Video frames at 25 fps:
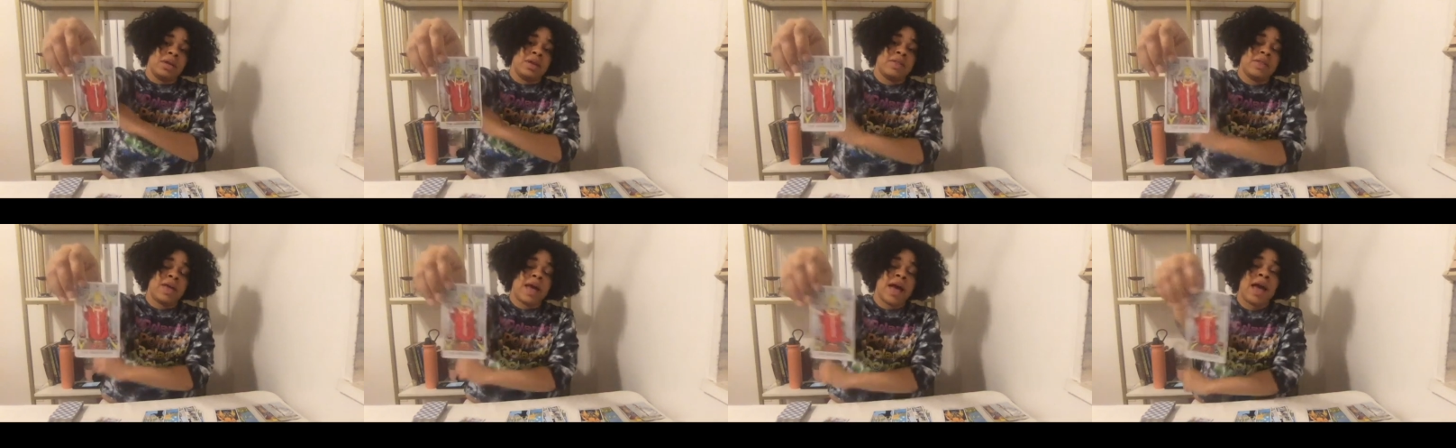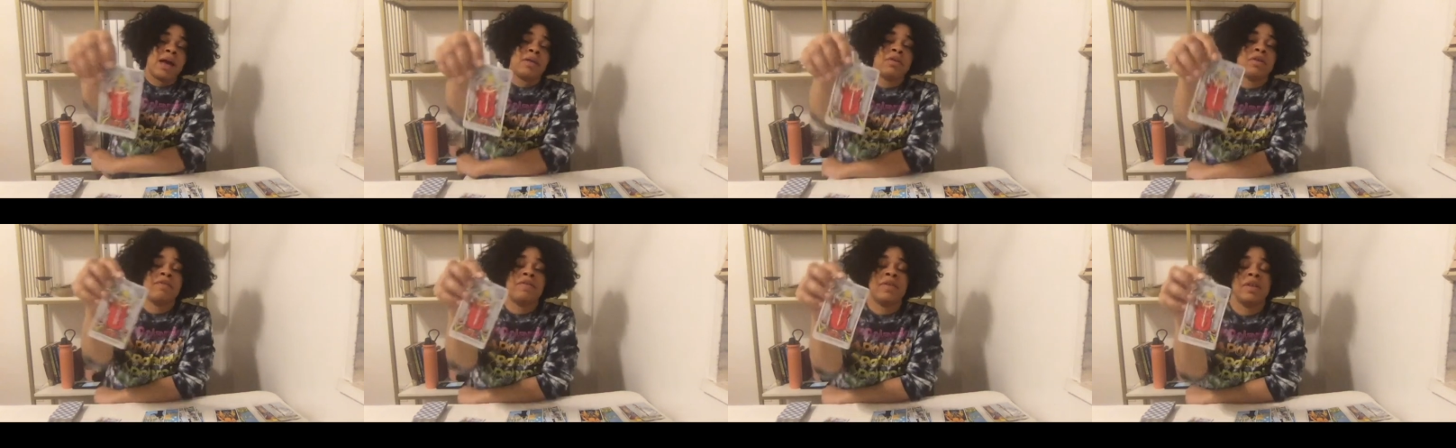the
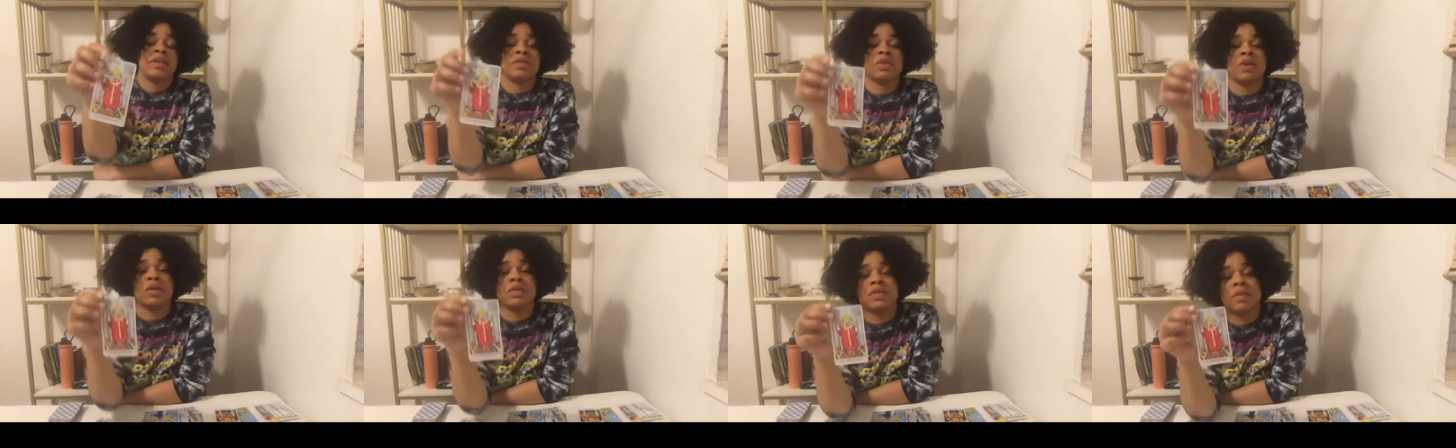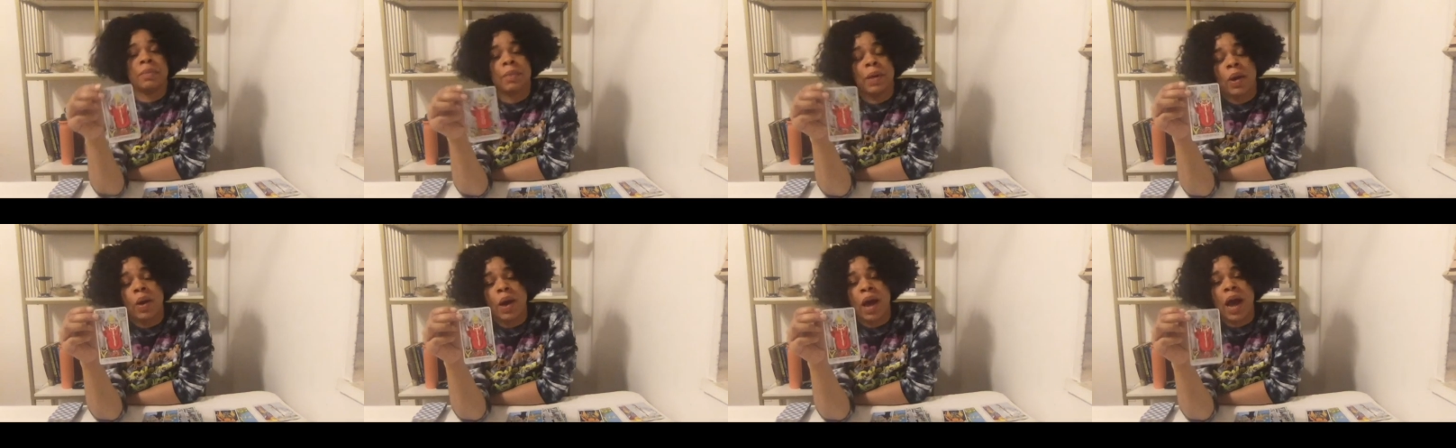Hierophant talks
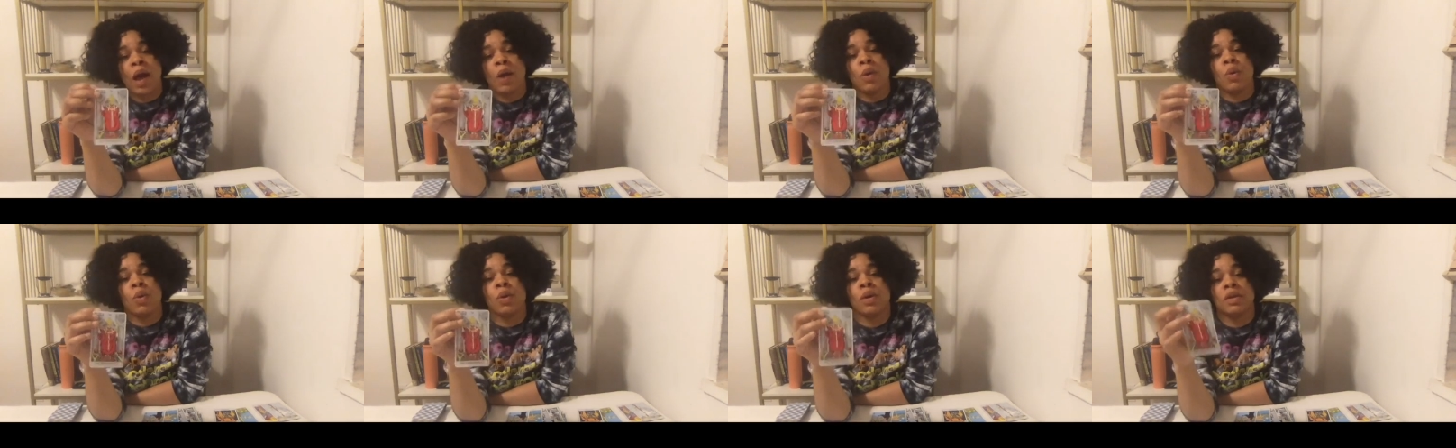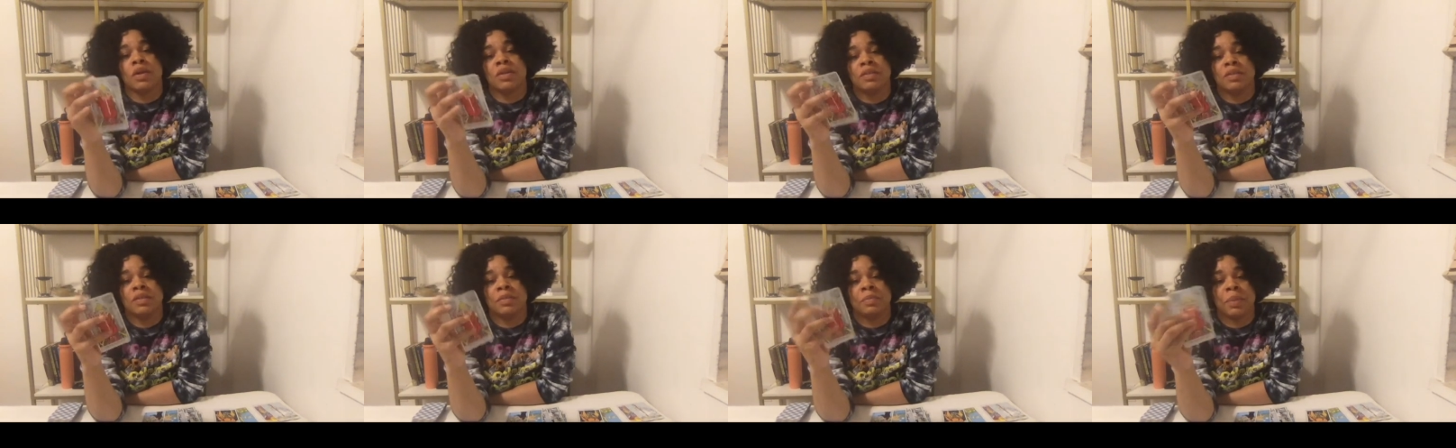about our
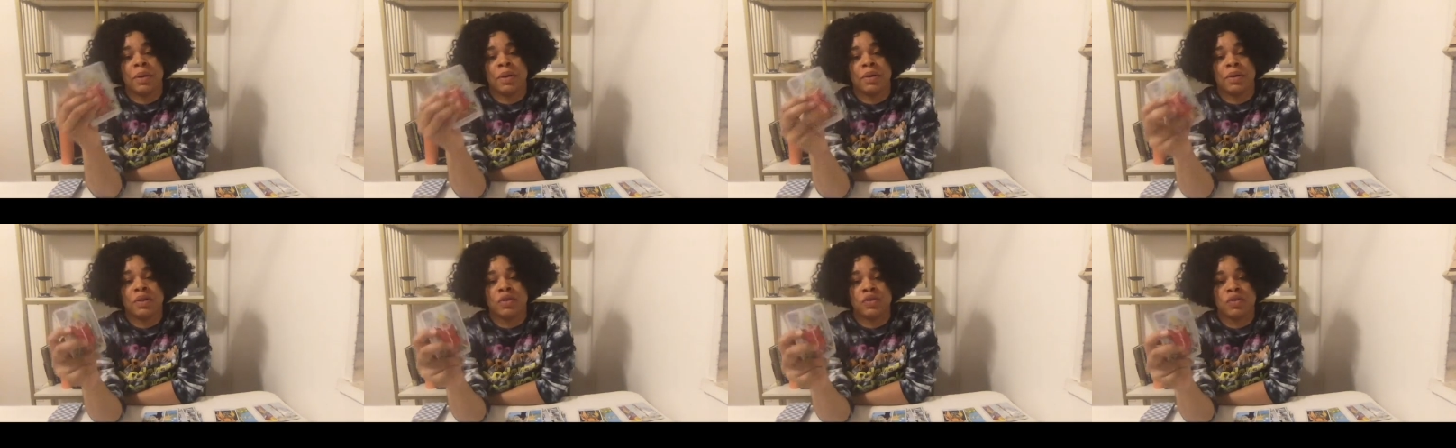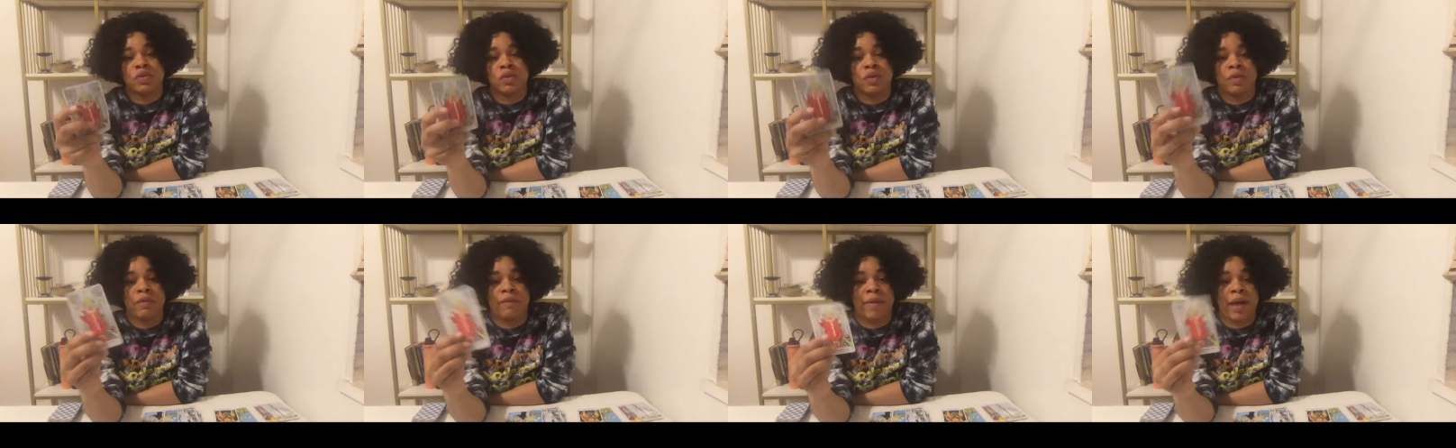
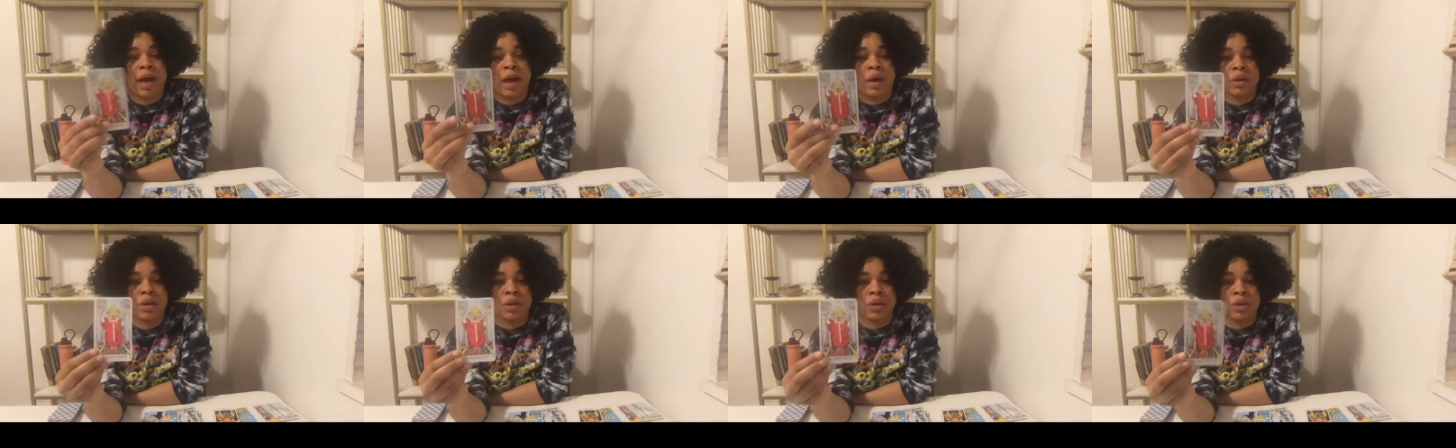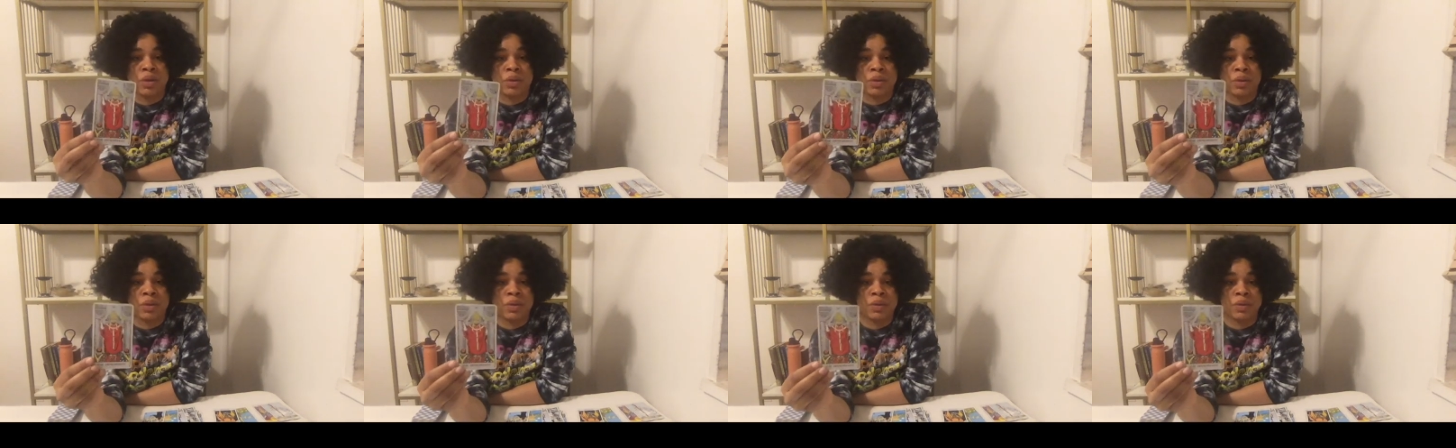spiritual
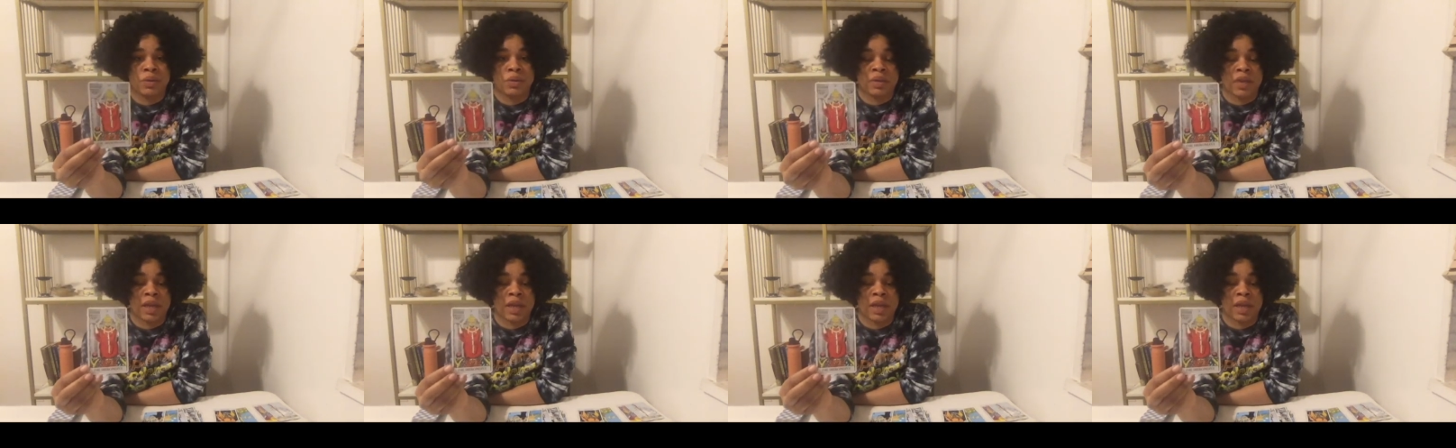values